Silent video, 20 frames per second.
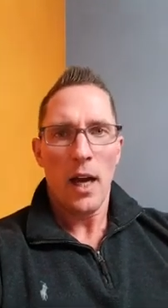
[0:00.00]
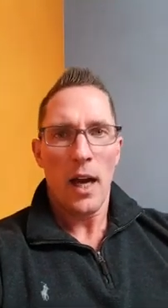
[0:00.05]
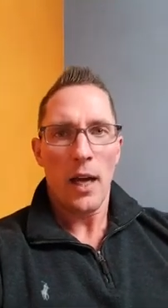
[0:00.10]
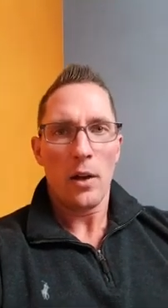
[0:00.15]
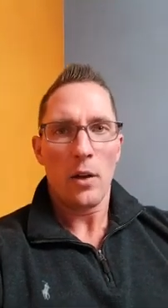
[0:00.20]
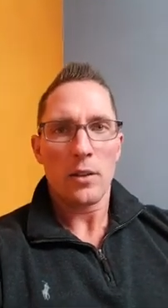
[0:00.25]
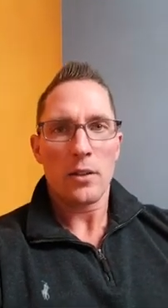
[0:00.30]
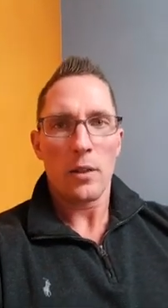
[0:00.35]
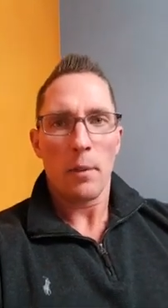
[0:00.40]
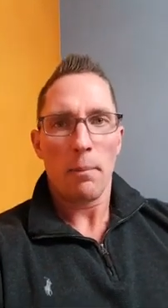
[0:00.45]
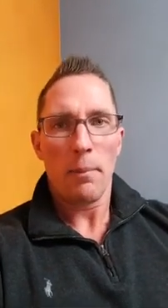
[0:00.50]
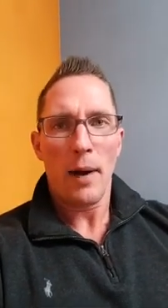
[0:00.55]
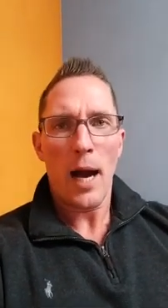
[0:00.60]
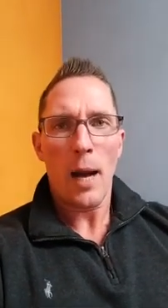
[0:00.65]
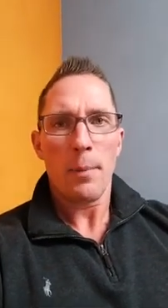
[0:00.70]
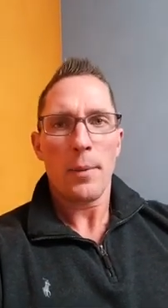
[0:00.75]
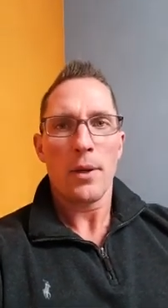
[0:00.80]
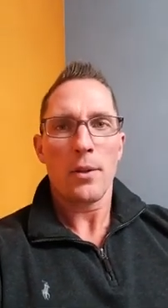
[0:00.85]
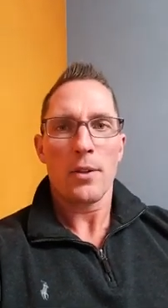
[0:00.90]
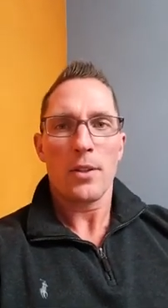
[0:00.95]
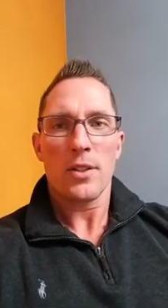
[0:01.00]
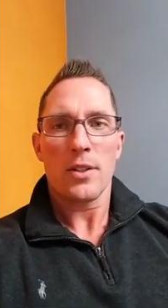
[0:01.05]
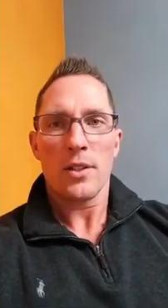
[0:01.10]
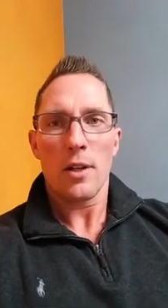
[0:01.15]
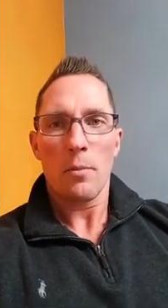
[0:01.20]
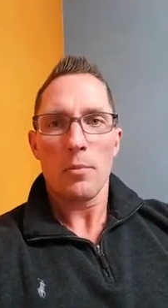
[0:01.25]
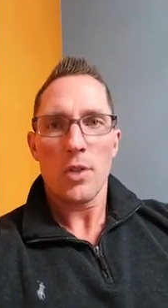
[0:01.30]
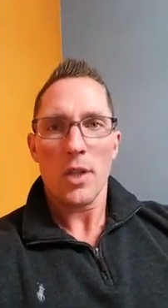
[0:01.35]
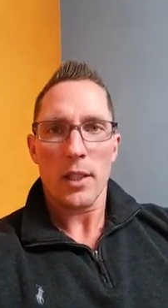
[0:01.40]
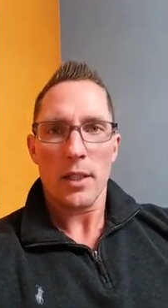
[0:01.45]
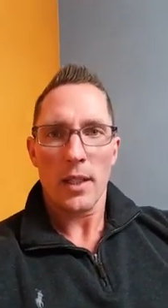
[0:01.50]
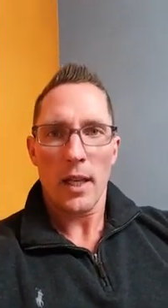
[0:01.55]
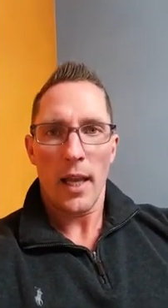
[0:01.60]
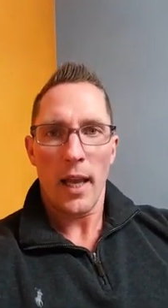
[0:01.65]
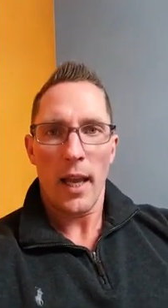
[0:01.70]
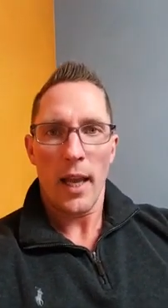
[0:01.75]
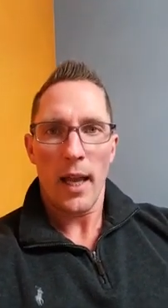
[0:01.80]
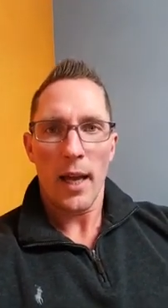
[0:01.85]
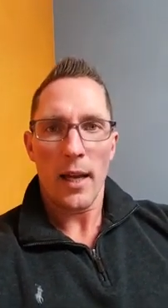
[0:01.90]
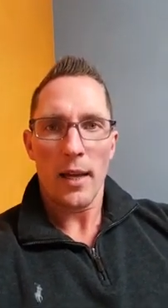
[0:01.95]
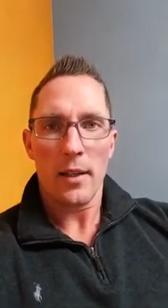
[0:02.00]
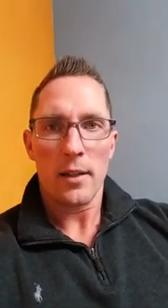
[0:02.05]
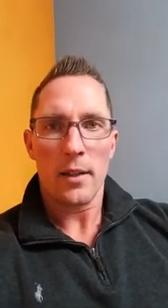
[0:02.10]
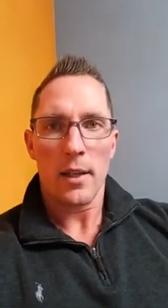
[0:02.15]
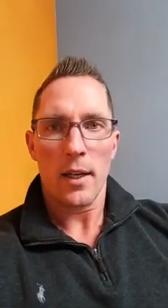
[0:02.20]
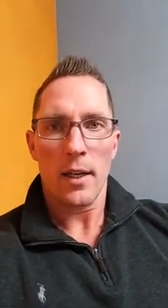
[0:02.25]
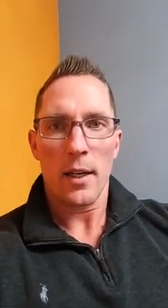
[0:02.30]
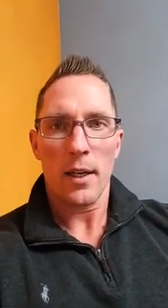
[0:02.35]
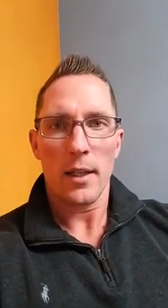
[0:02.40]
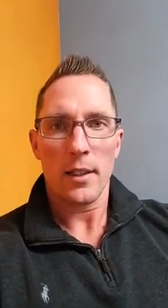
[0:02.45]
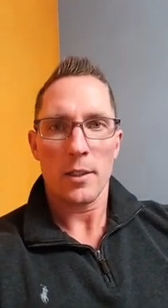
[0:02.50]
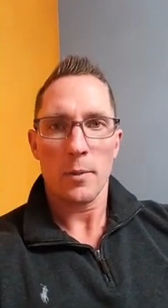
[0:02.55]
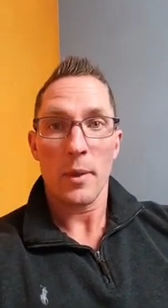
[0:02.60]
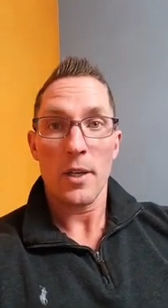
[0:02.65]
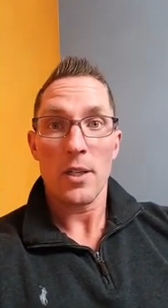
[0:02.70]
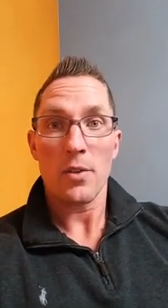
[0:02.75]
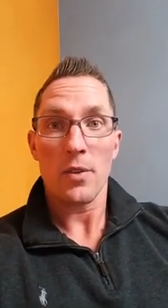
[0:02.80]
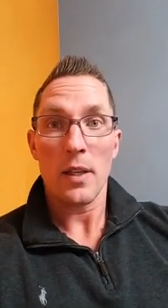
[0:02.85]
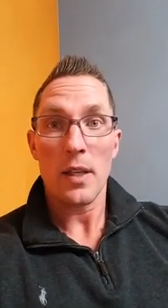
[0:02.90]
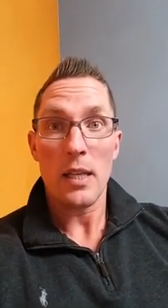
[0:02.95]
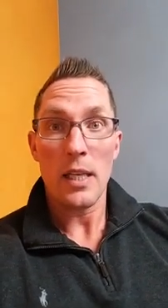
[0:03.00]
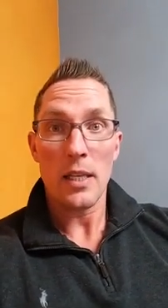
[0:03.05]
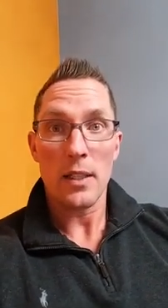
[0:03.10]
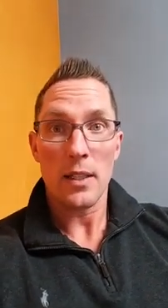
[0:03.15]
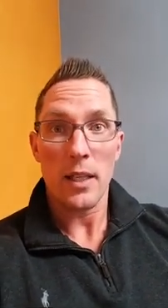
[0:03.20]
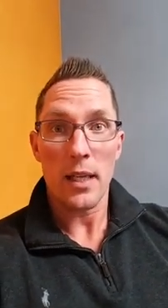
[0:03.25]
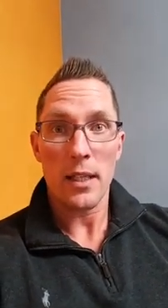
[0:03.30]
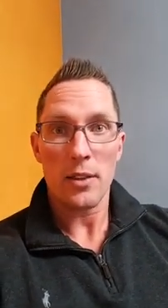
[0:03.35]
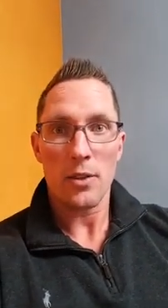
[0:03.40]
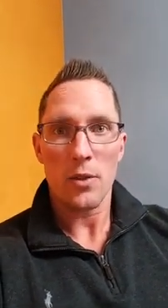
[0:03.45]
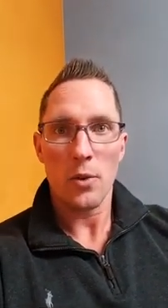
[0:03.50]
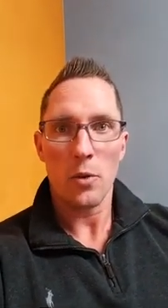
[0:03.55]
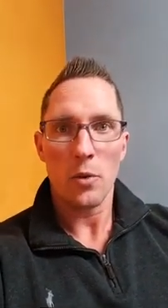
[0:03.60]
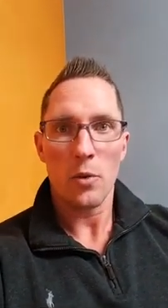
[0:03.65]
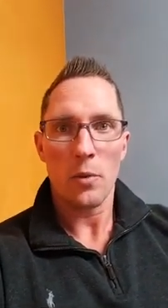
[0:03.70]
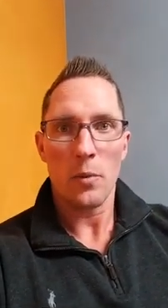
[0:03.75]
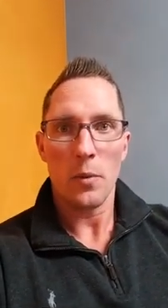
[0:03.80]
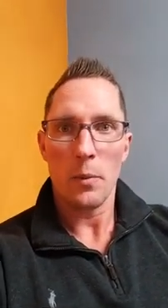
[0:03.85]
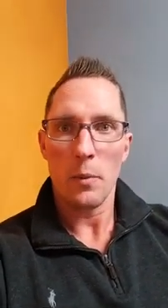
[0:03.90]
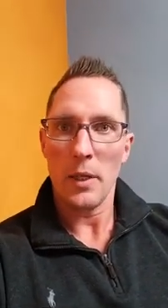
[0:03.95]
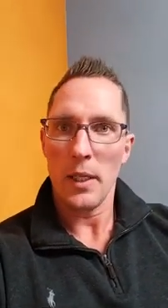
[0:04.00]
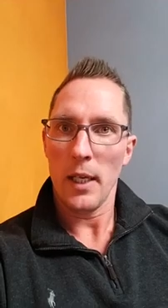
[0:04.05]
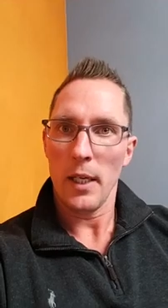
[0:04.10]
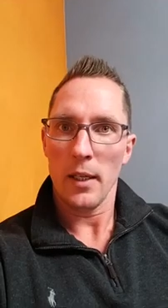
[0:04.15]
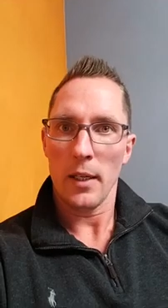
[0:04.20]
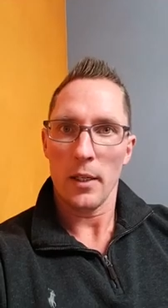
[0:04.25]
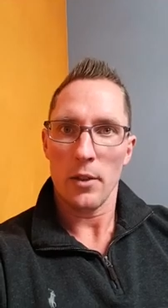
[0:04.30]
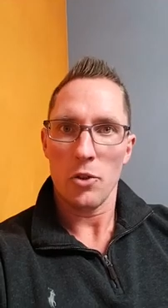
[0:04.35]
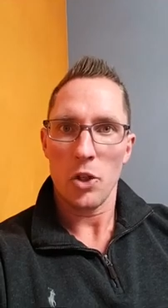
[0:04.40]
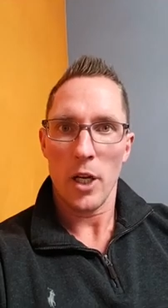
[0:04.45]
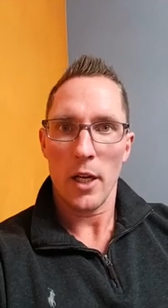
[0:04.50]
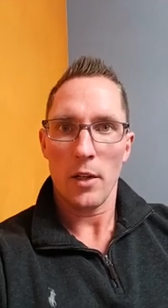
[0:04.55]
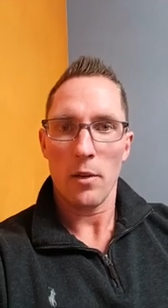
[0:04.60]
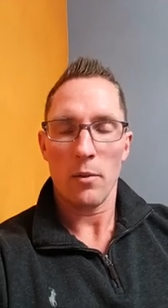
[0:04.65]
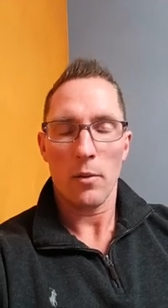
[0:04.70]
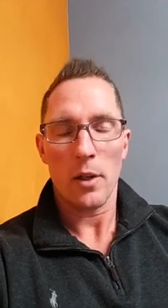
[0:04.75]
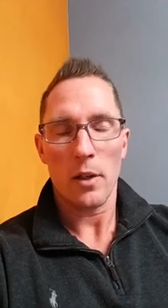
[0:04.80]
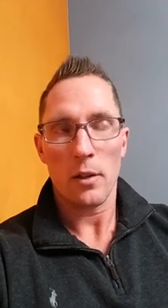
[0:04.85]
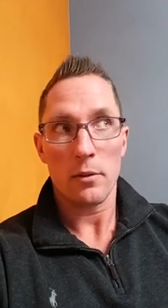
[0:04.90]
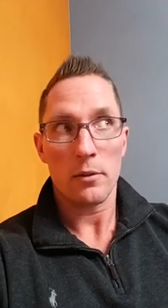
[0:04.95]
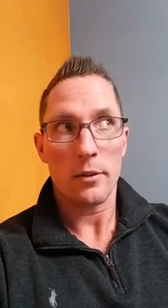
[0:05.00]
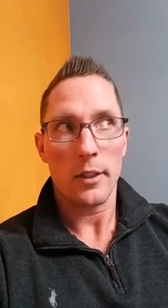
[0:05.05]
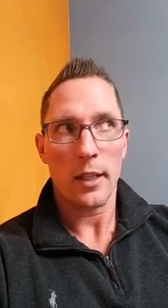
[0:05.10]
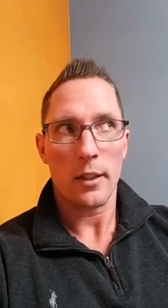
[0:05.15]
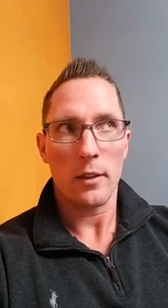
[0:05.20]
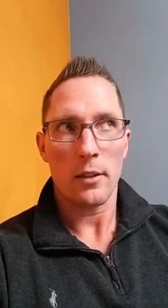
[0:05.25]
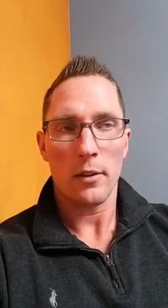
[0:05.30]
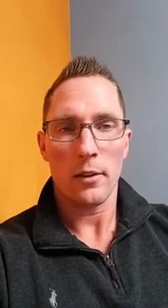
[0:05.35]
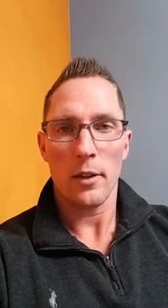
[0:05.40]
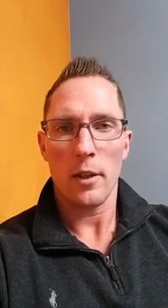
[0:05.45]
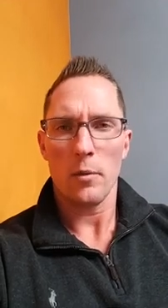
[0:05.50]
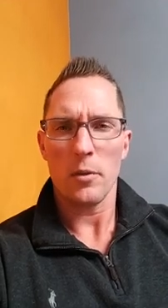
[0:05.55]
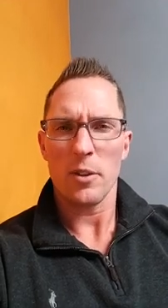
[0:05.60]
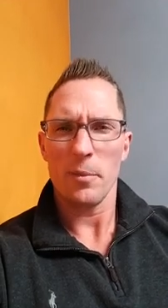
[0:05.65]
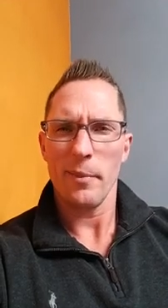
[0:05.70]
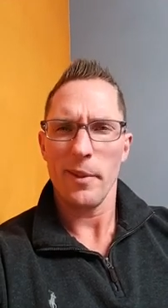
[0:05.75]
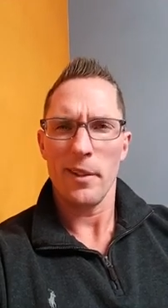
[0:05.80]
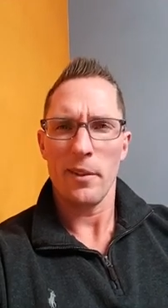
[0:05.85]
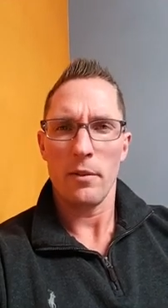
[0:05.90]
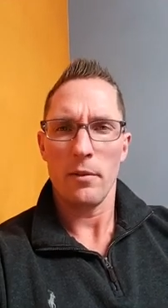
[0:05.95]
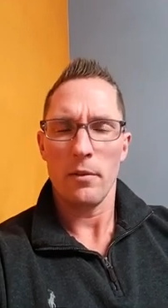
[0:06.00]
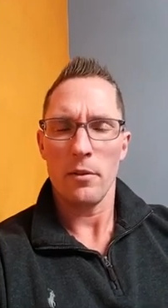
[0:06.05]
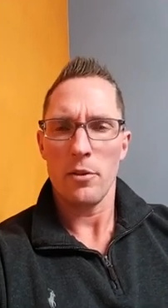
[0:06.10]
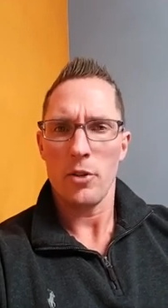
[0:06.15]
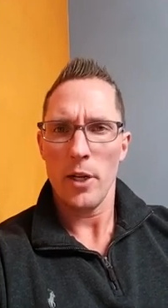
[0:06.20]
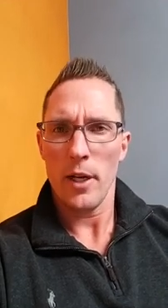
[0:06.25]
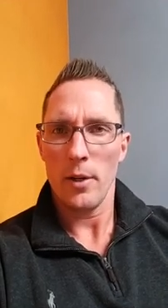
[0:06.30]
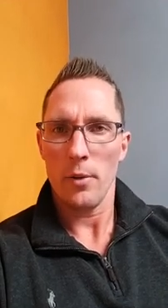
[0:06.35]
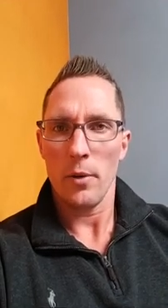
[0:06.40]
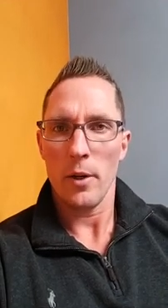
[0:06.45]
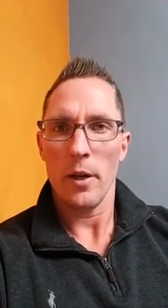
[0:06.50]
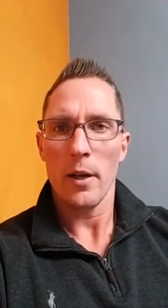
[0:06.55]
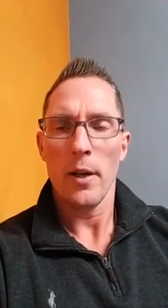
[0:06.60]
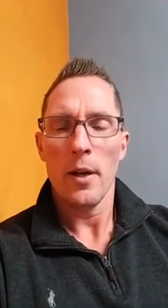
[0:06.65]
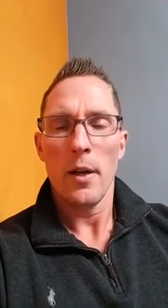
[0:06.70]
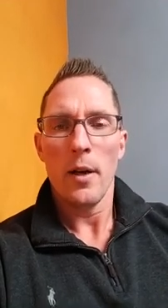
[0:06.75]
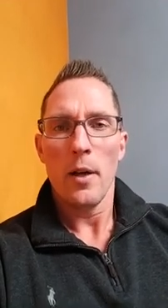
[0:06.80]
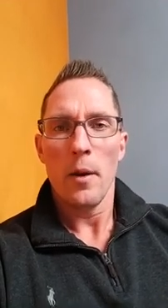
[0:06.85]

I know it's a popular subject, and especially these days too, beginning of January, well, technically almost mid-January,